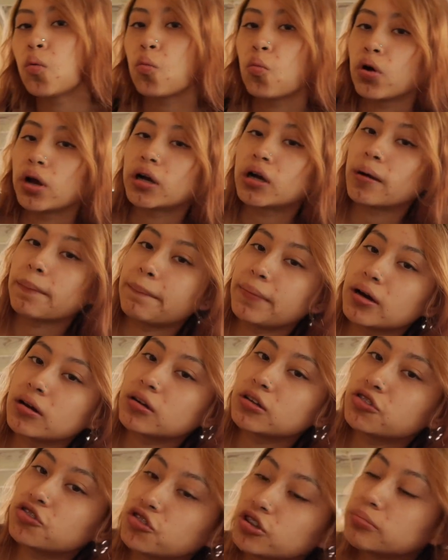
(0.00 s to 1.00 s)
Wake up out
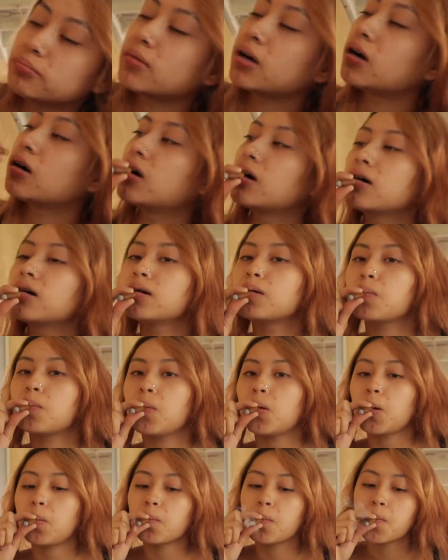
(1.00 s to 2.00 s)
of dream, uh huh.
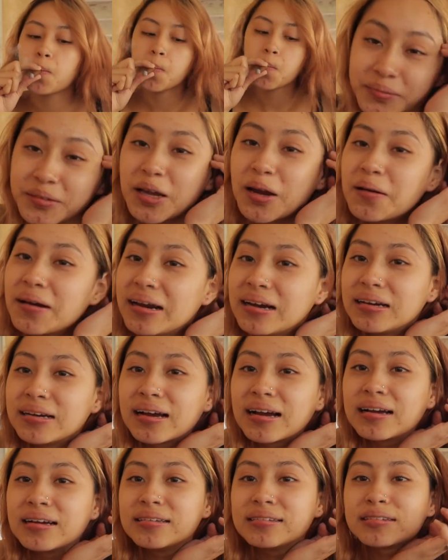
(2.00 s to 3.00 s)
Uh-huh. Alright,
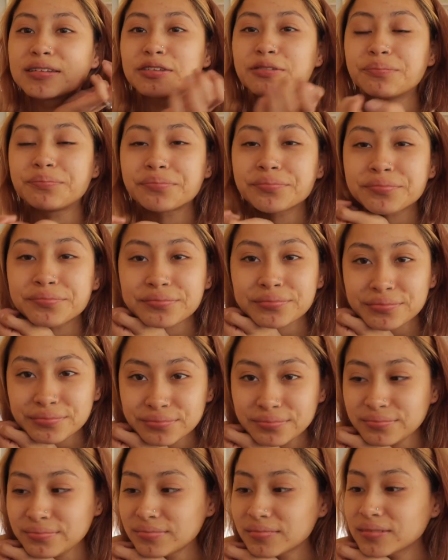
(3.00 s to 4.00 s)
guys.
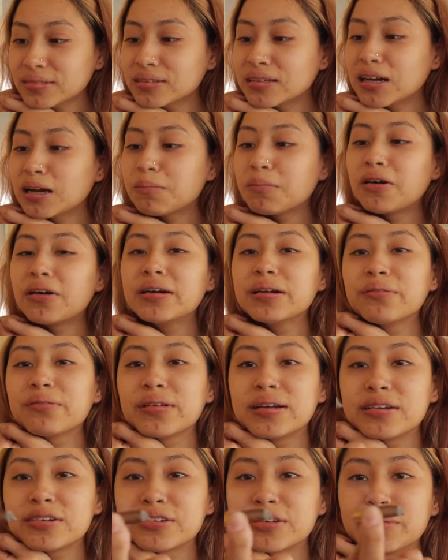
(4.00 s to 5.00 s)
I'm already
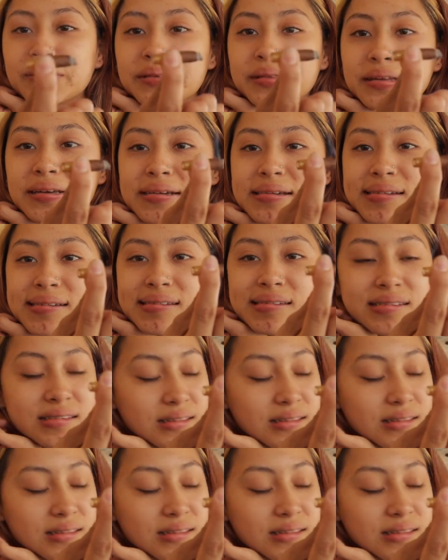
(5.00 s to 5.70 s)
finishing with this.